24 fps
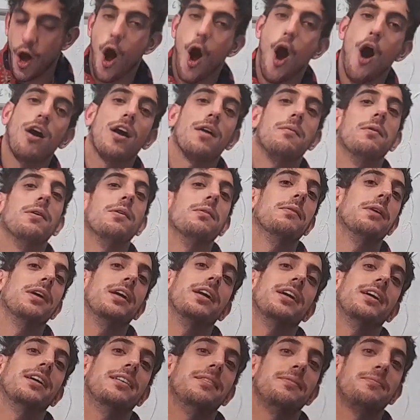you also know this
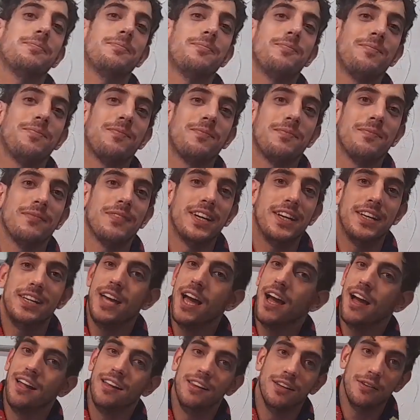drink? No.
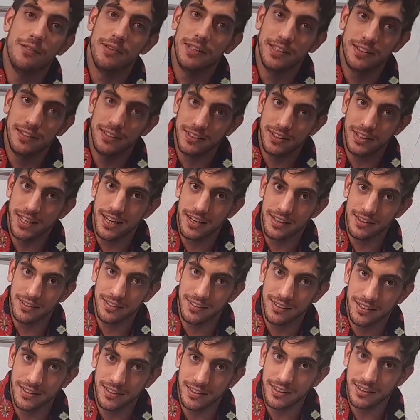
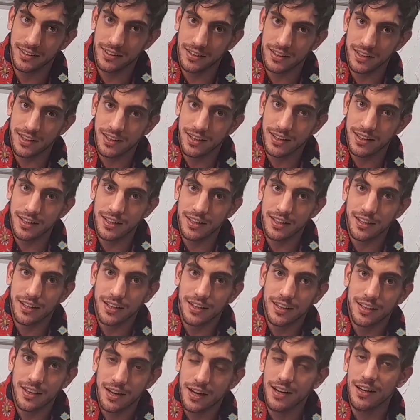Oh, you love it?
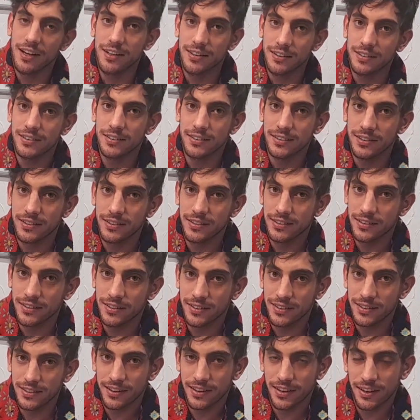Ah. Okay, perfect. So
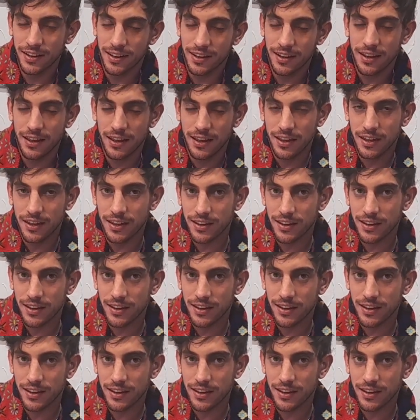when when we will